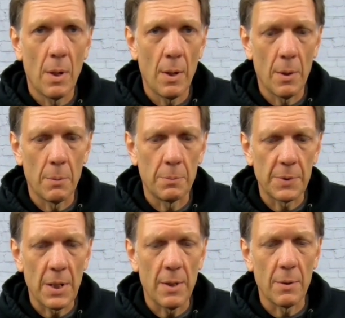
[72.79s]

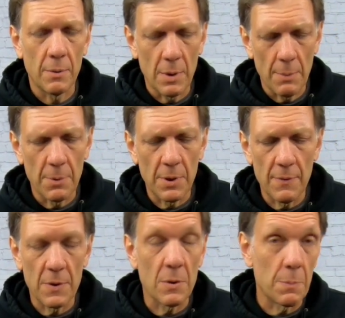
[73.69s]
And I
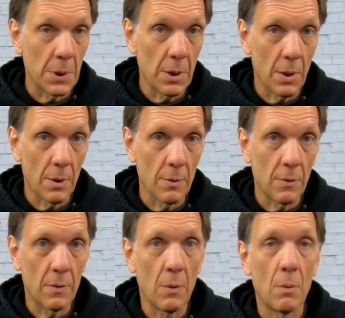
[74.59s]
believe this is
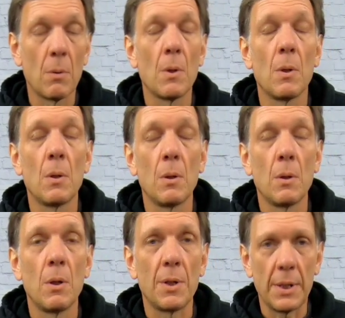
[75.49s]
because
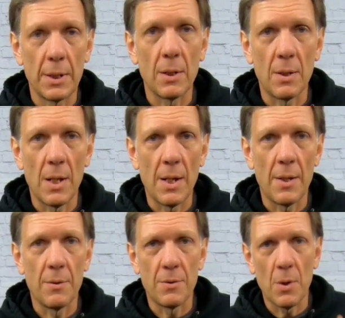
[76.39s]
on
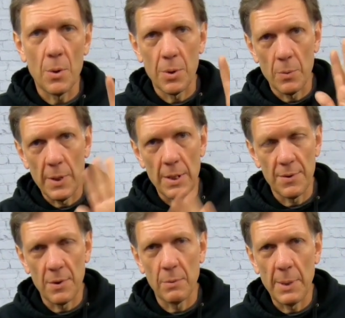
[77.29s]
inclines, all your weight
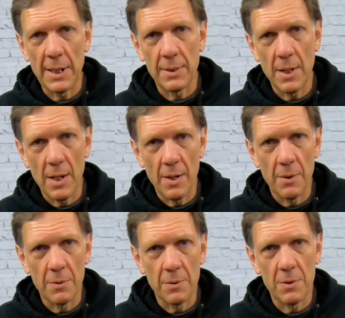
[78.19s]
is on the back
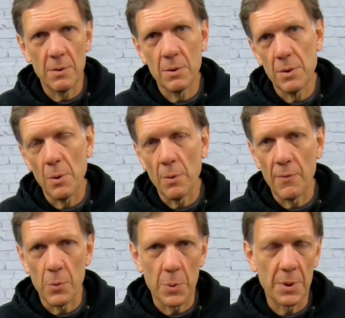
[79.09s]
tires. So
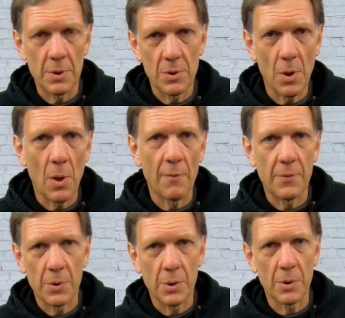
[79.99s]
if they're really
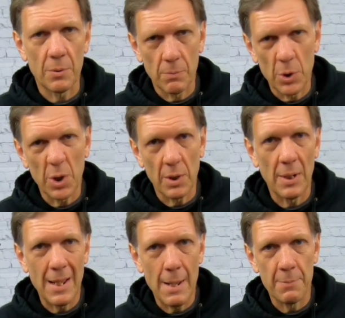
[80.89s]
soft, they're going to
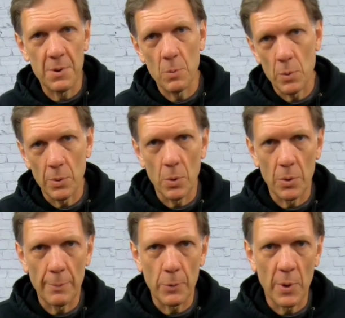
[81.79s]
collapse and won't
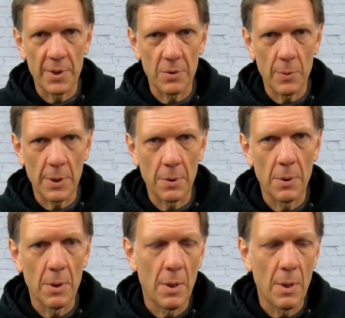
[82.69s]
hold up quite as well.